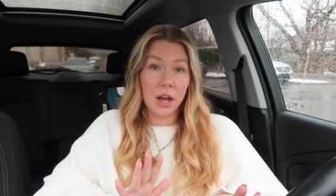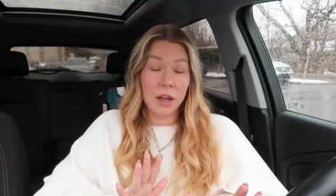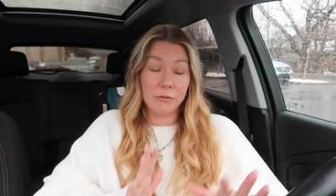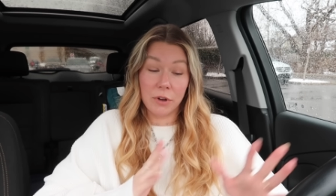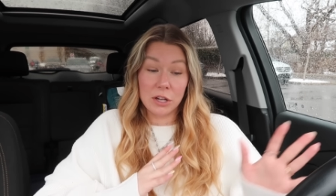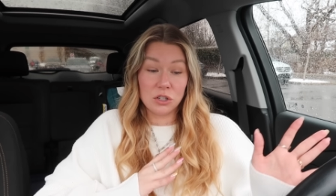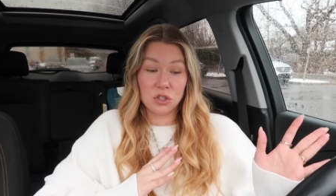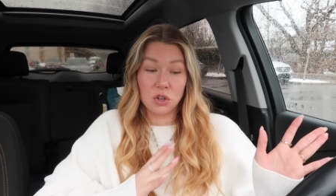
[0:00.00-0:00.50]

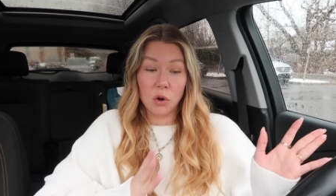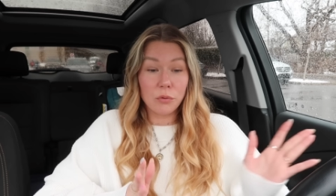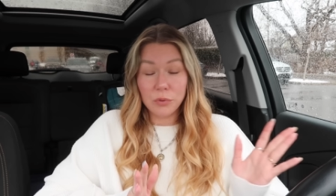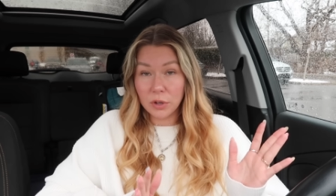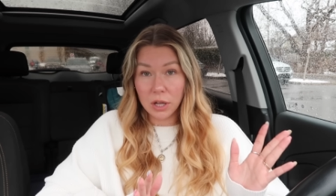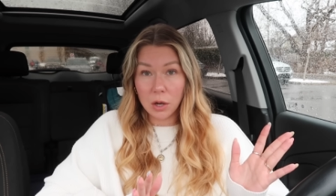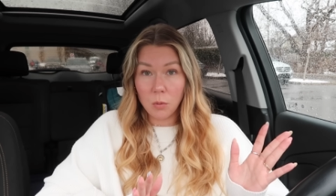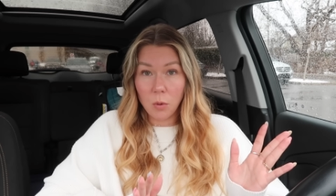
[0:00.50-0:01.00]
If I don't
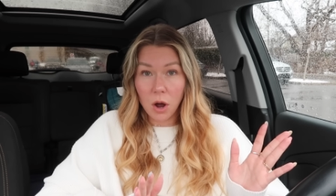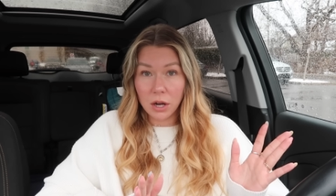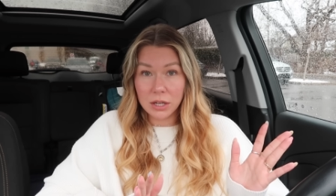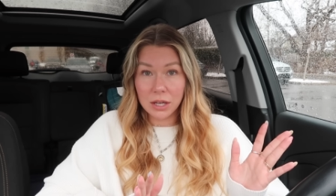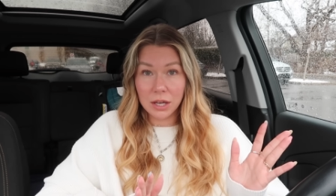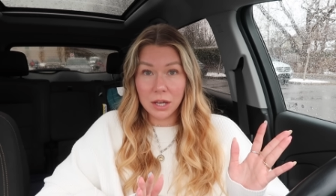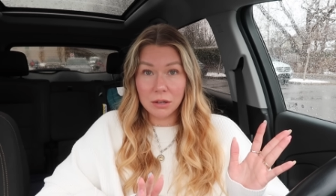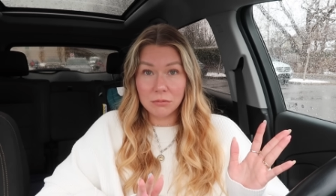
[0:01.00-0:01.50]
feel like
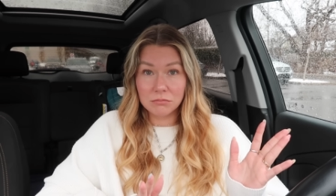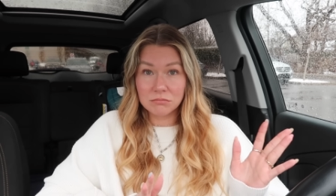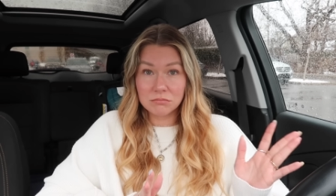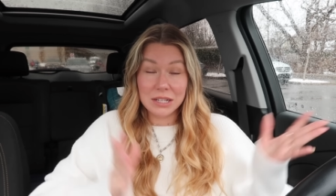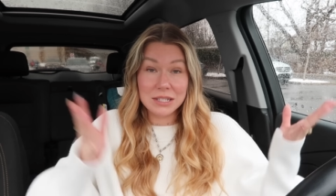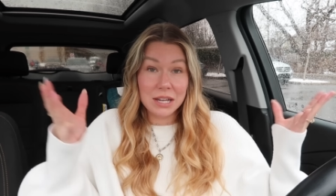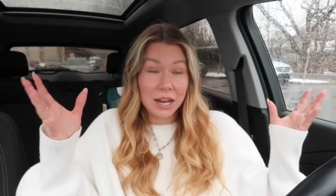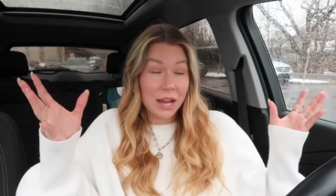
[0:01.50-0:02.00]
walking,
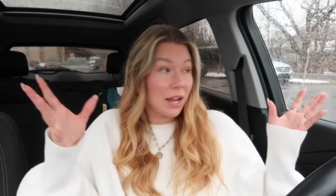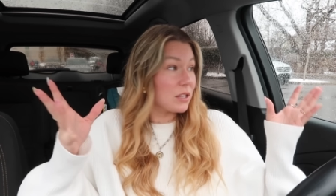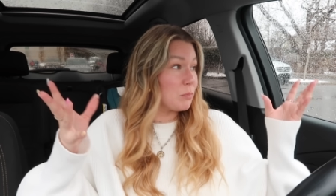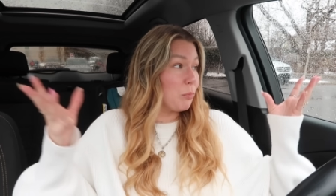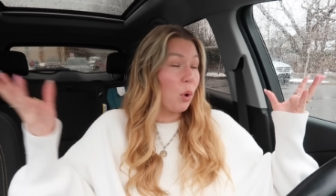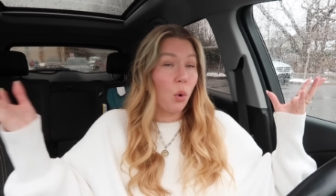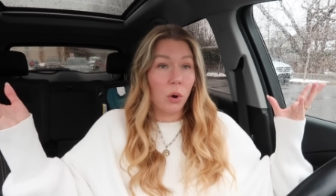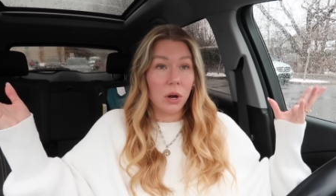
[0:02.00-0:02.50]
But today is
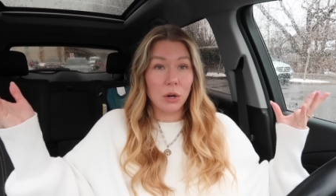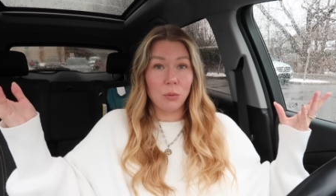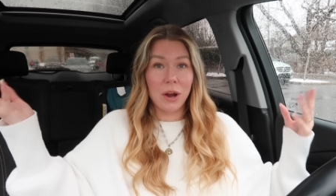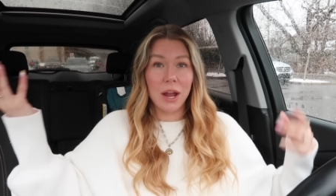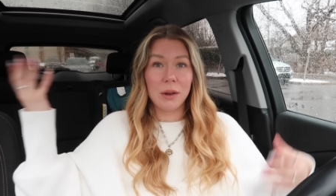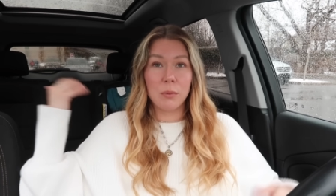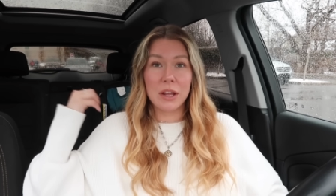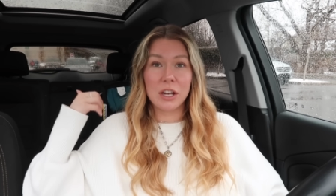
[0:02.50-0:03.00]
pouring
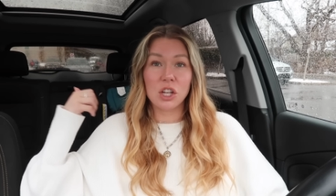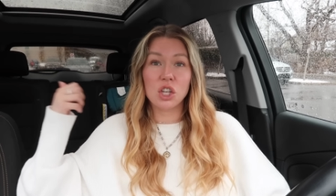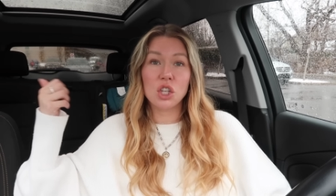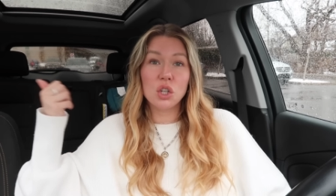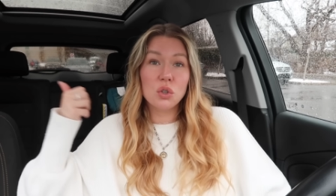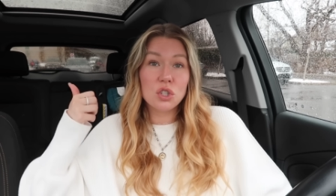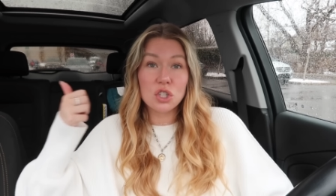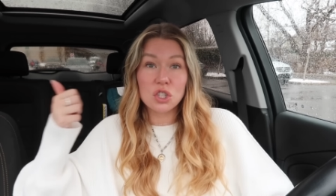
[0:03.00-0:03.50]
rain. We had a
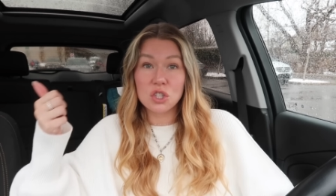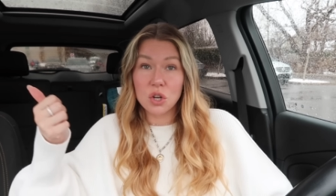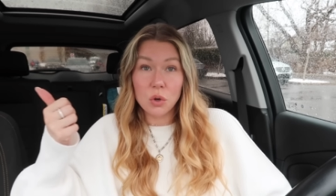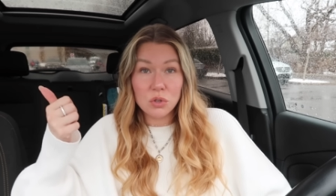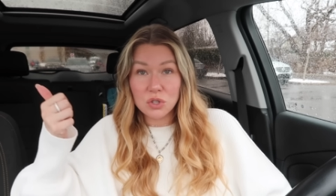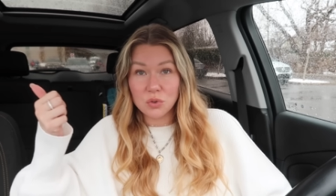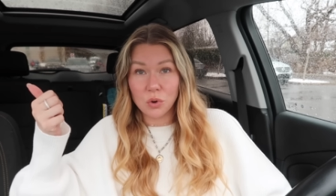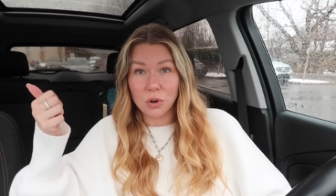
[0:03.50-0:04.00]
huge
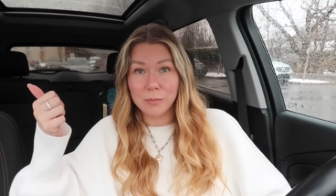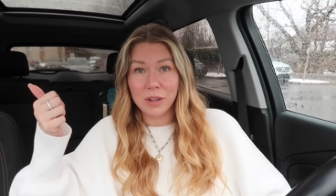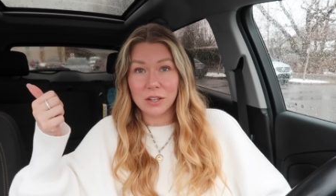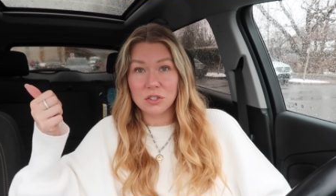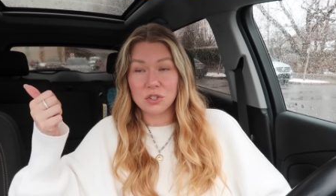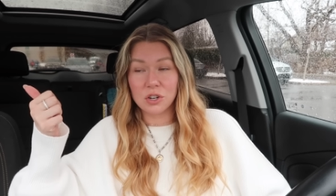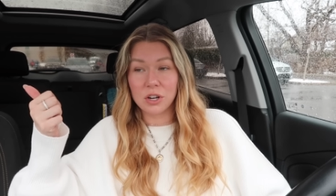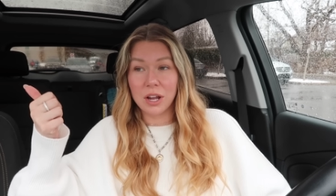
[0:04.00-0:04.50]
snowstorm
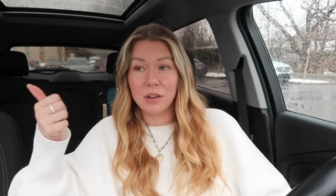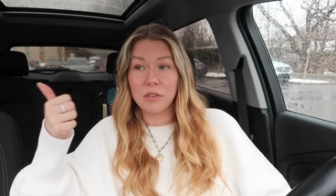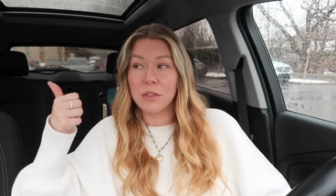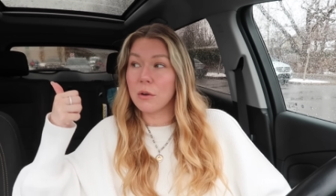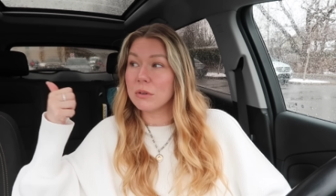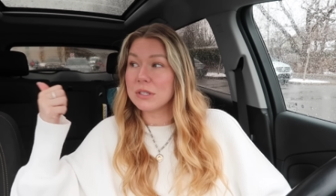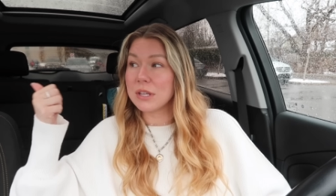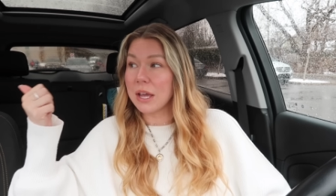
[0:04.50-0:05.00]
yesterday, even
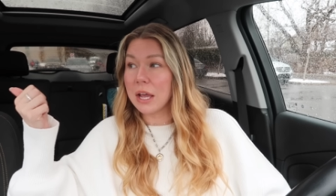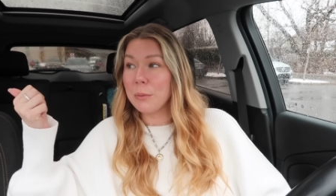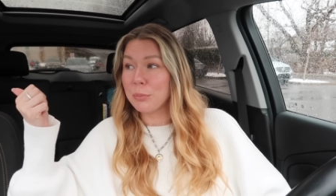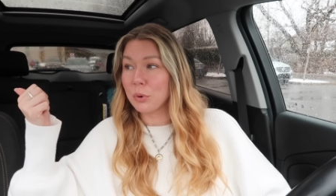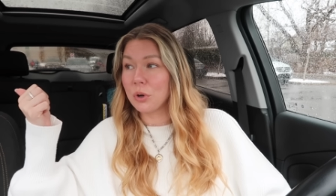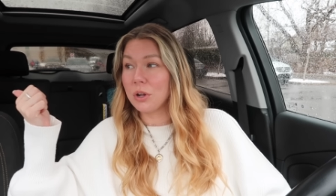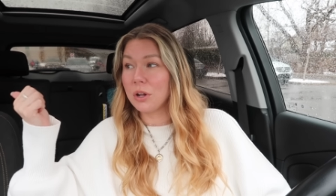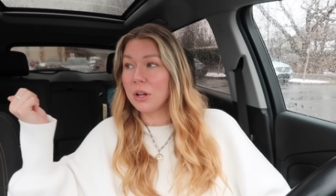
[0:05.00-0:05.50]
though it's
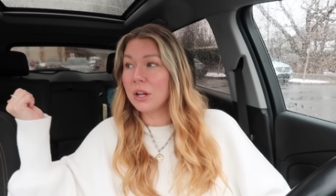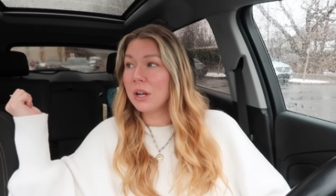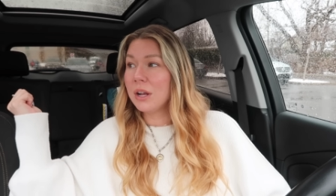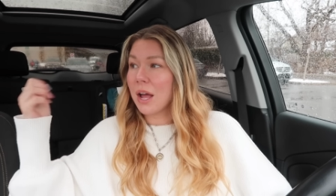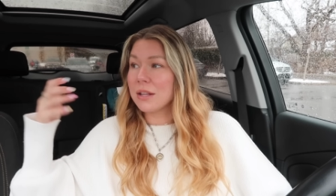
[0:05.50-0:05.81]
April.